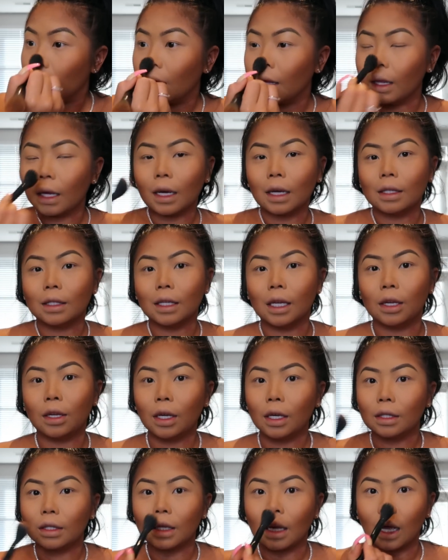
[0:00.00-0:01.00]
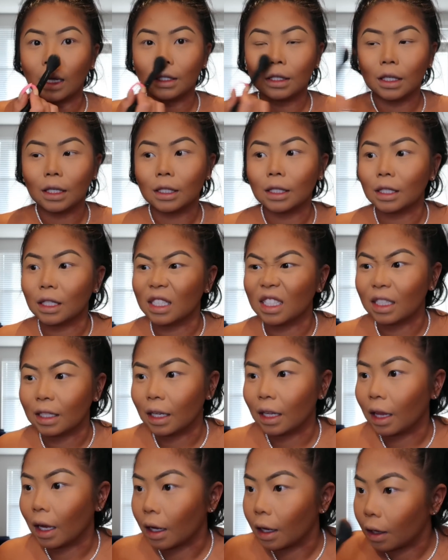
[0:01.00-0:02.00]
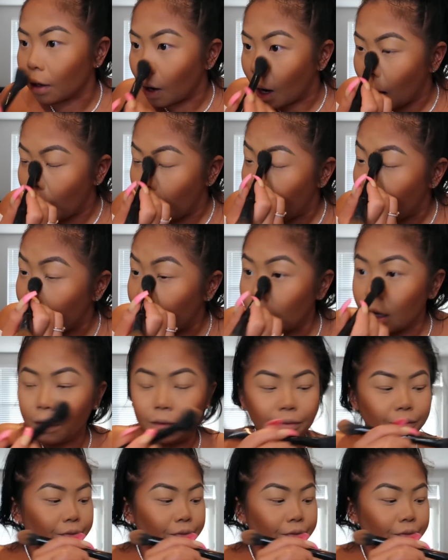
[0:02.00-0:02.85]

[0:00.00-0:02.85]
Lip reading: And like I said, you guys, as you guys can see, like, you know, I